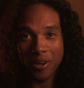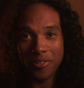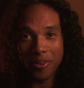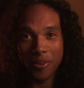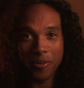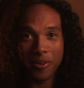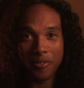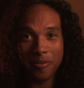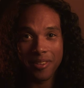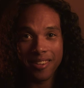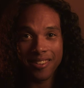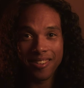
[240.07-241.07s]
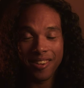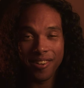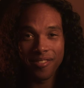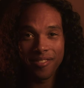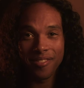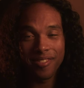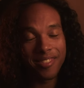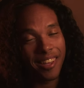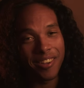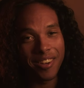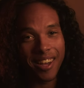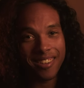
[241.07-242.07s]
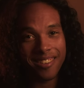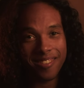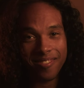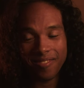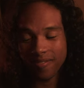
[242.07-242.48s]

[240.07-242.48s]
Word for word: what I took away from this, so thank you guys.